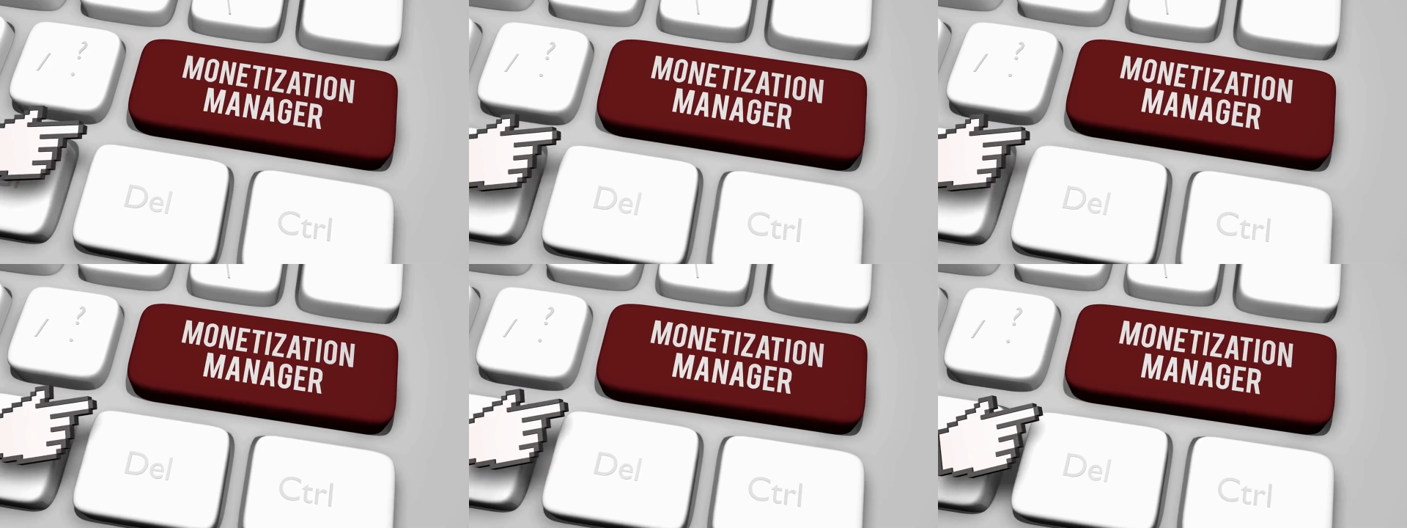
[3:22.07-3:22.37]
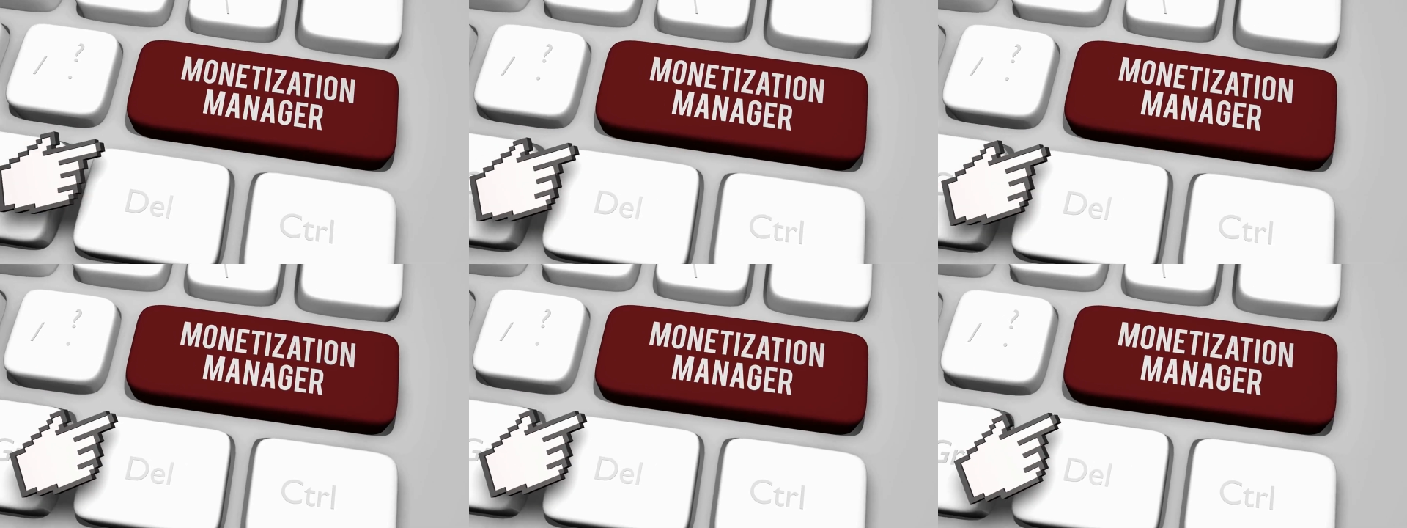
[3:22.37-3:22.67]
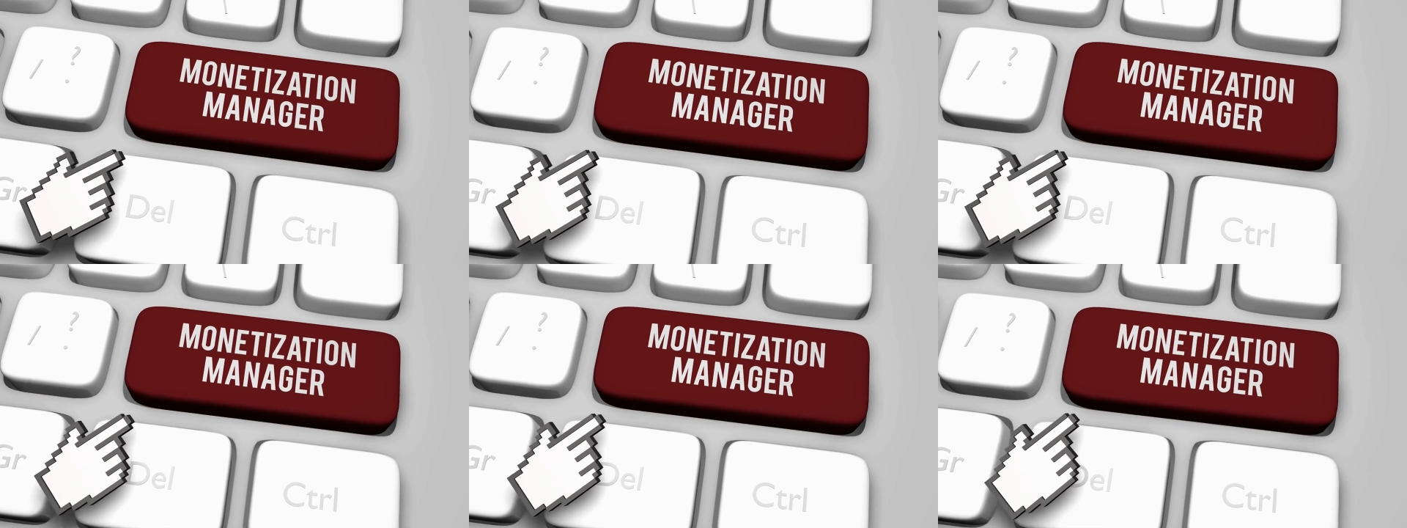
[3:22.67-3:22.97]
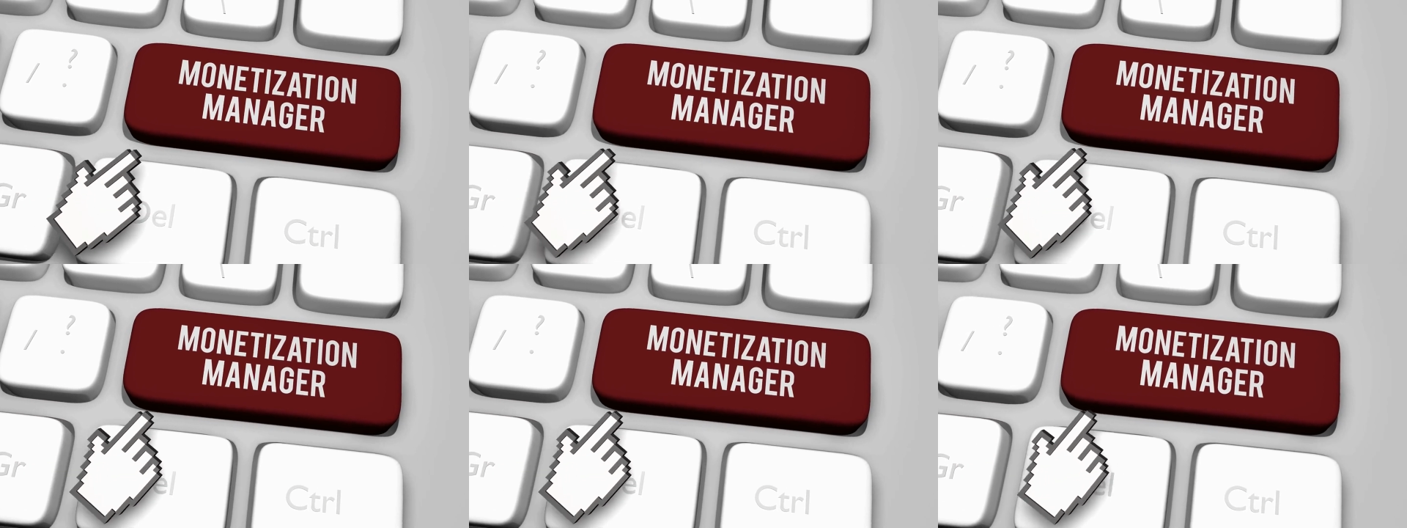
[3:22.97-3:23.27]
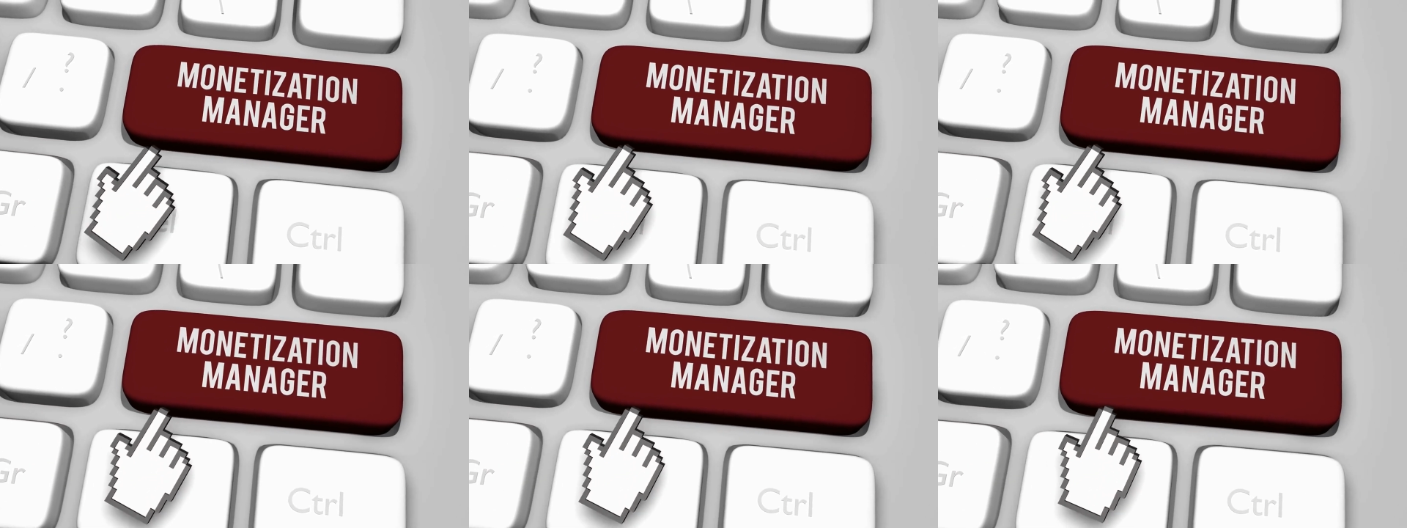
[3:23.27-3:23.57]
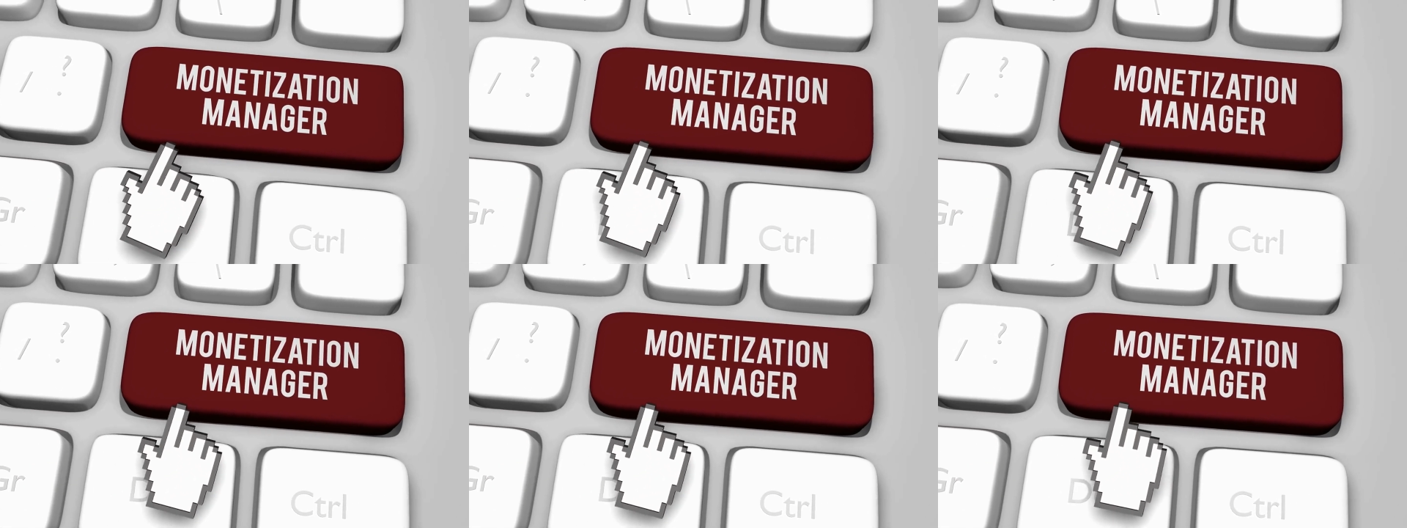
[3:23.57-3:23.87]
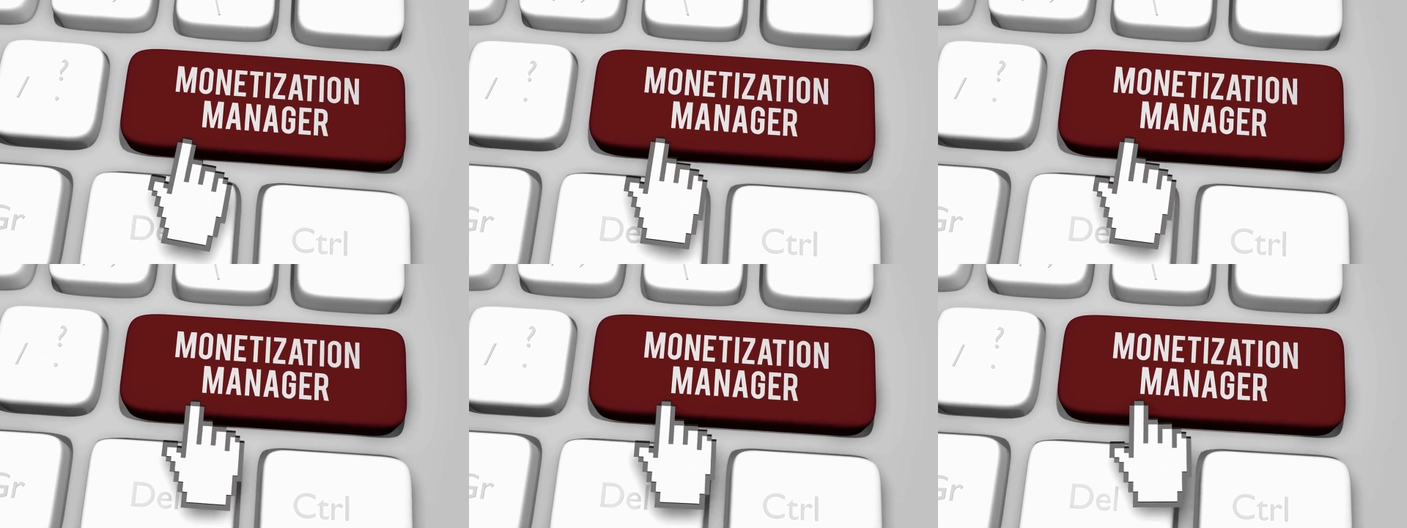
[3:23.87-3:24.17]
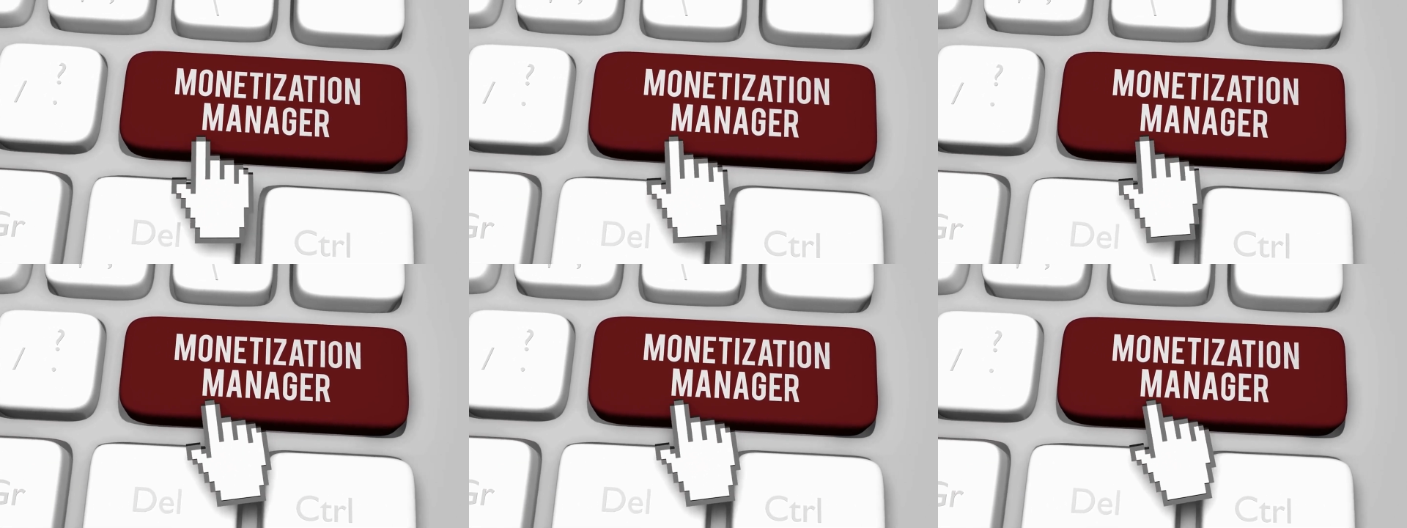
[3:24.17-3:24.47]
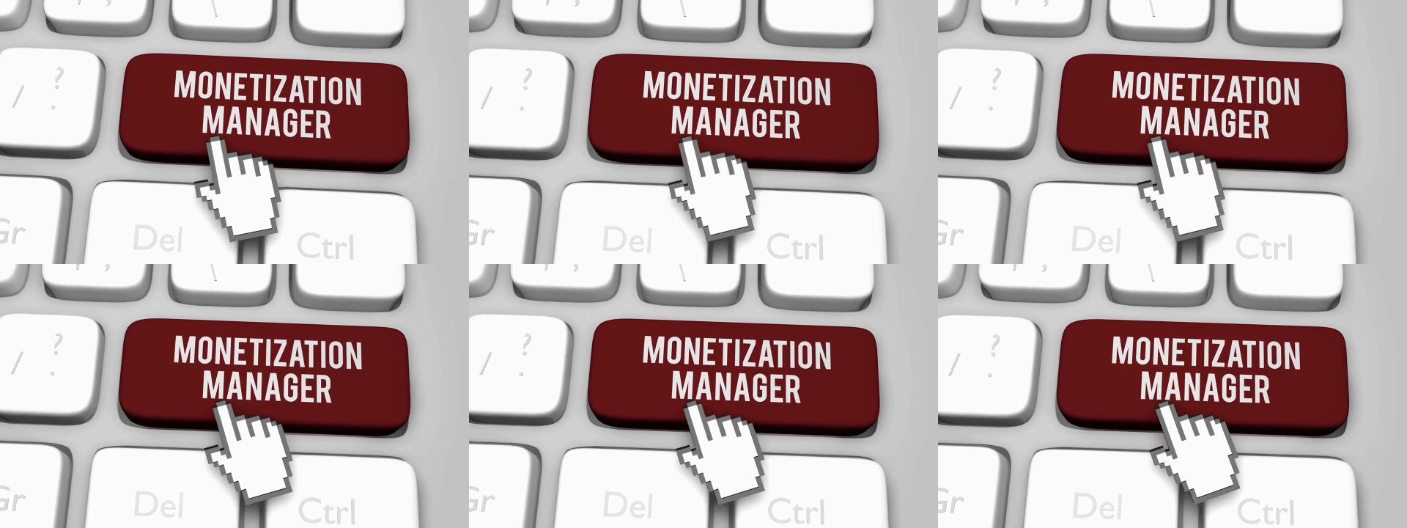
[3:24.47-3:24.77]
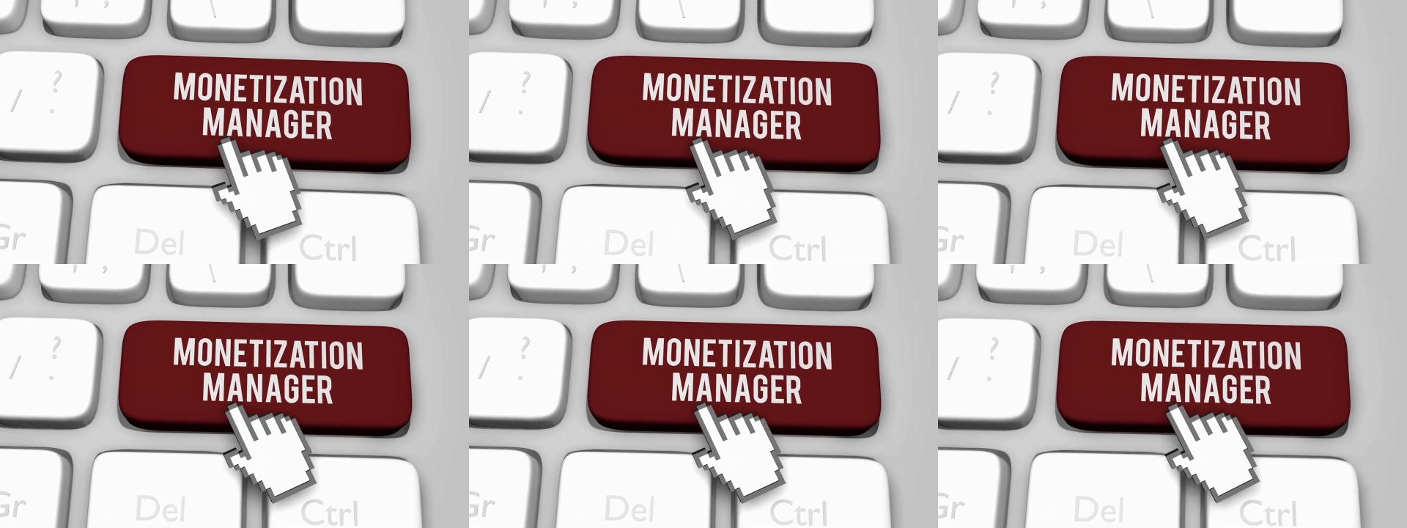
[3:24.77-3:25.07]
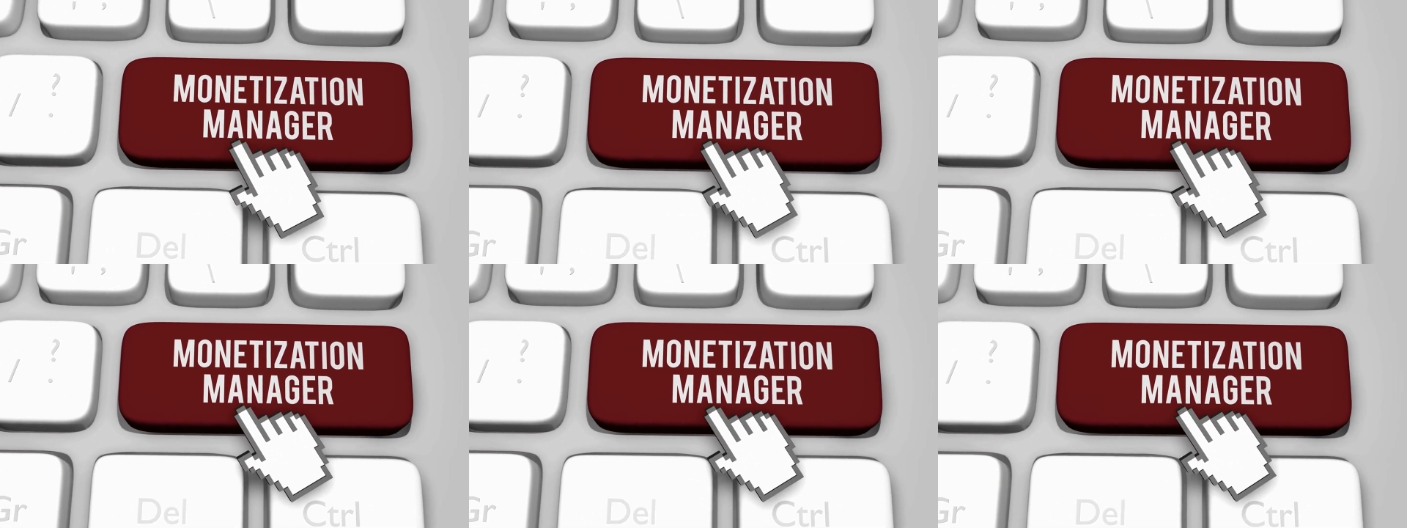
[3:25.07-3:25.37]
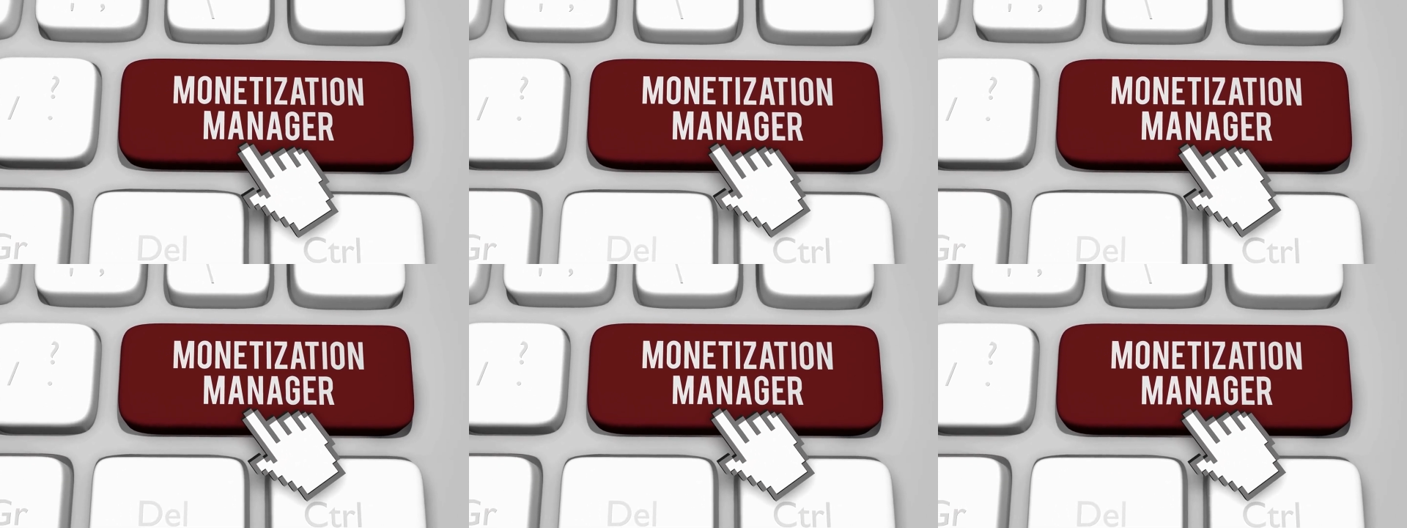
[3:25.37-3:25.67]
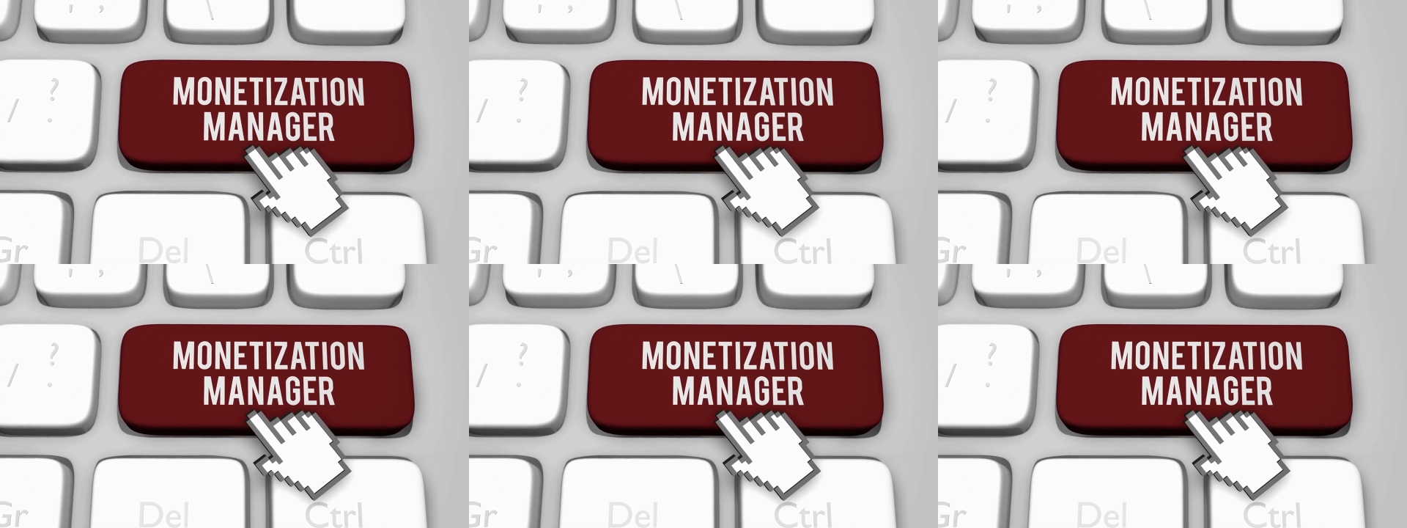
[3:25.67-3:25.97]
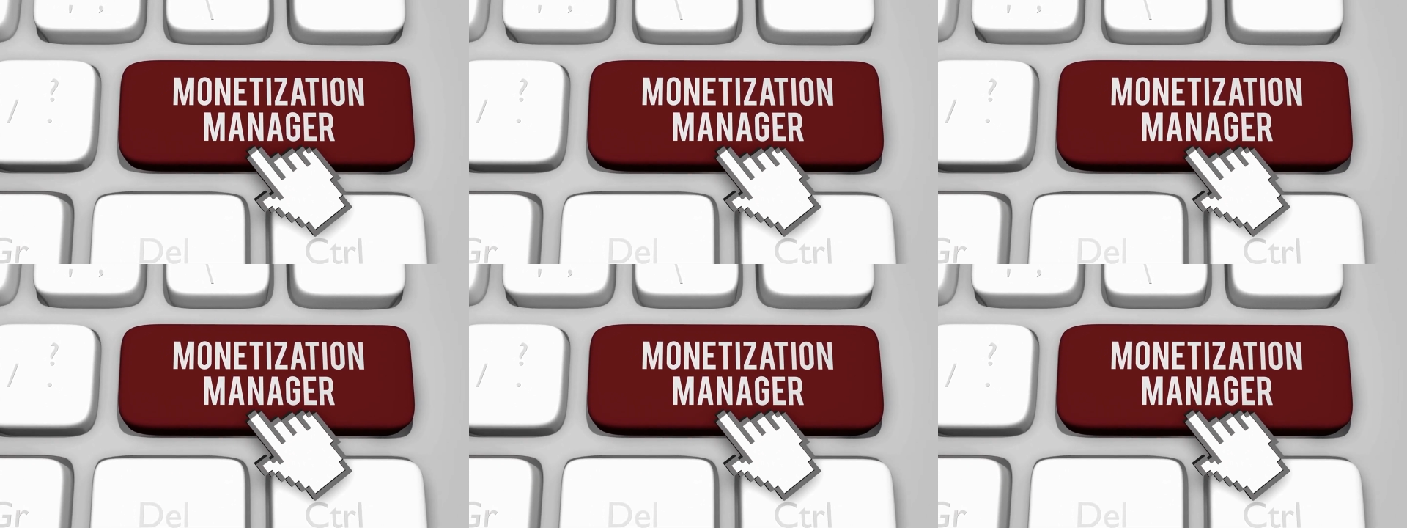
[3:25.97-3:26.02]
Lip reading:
Nobody's mouth can be seen.